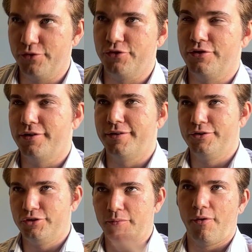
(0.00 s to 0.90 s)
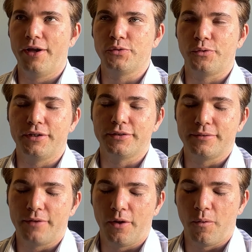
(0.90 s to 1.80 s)
just to summarise what
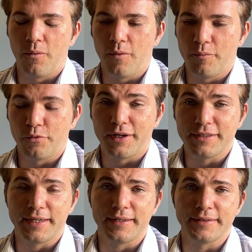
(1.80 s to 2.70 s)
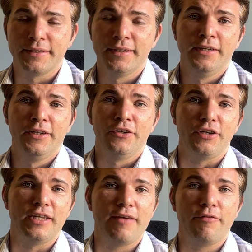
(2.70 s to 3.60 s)
I'm trying to say is,
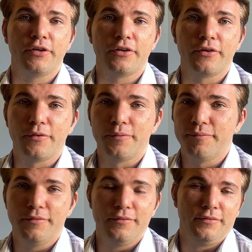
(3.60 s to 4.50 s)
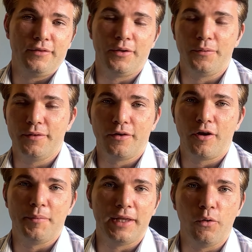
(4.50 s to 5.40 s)
you're never going to
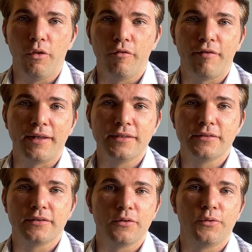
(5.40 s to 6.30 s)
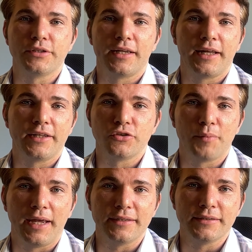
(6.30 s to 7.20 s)
accommodate all the fans. You're always going to get some
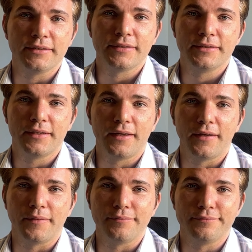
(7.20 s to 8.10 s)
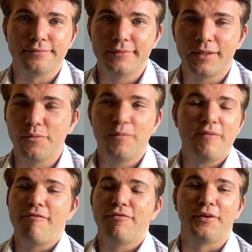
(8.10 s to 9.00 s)
haters, like with
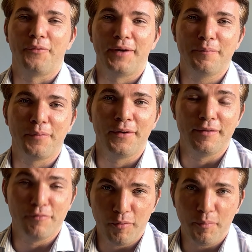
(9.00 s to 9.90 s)
everything, right? But in